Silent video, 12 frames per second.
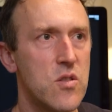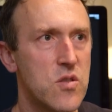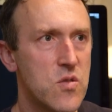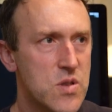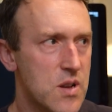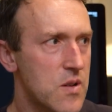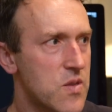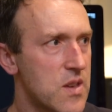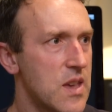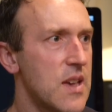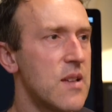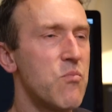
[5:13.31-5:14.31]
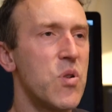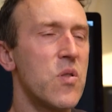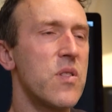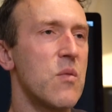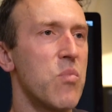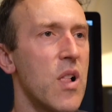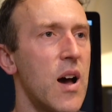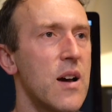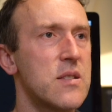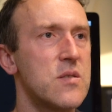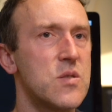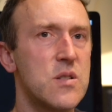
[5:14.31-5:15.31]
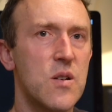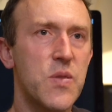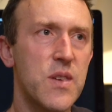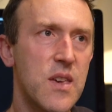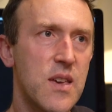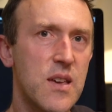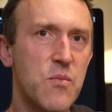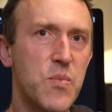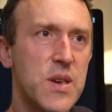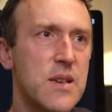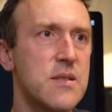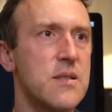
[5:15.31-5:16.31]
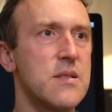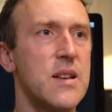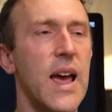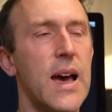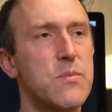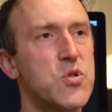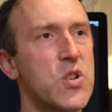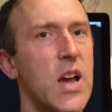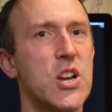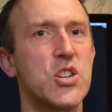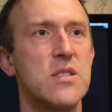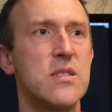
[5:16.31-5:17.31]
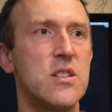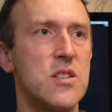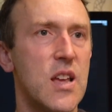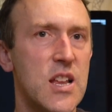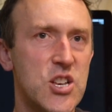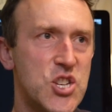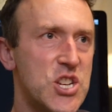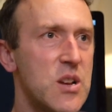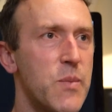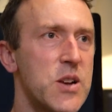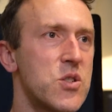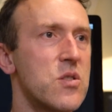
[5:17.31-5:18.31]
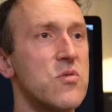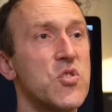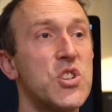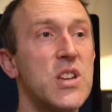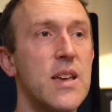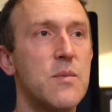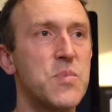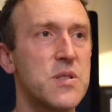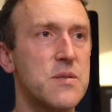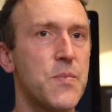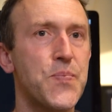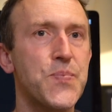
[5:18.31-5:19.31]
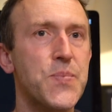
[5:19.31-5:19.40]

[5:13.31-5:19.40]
You start thinking in building blocks. You start thinking in pieces and abstractions and geometrical shapes.